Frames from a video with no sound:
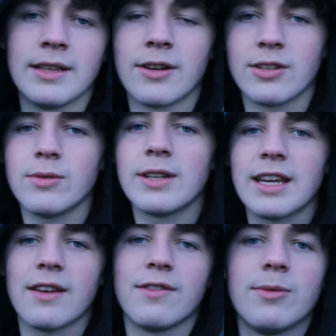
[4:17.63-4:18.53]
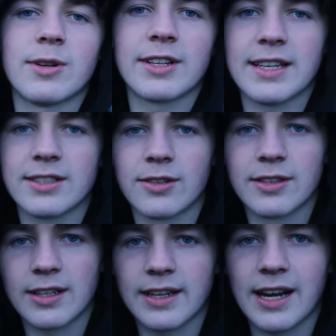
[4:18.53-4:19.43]
Now, I do want to get a few more things done
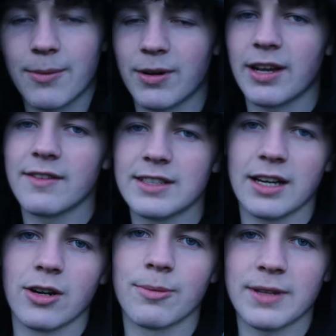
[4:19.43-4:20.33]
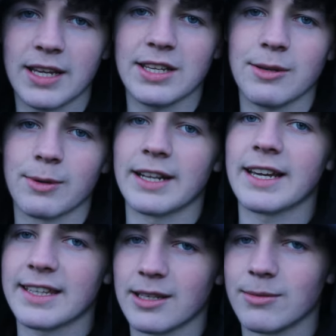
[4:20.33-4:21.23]
to the car, but obviously I'll update you when I
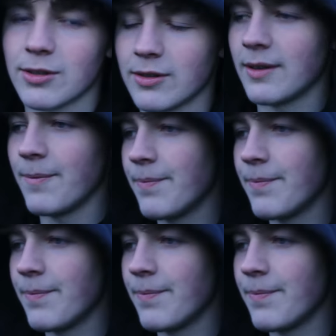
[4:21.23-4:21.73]
get them done.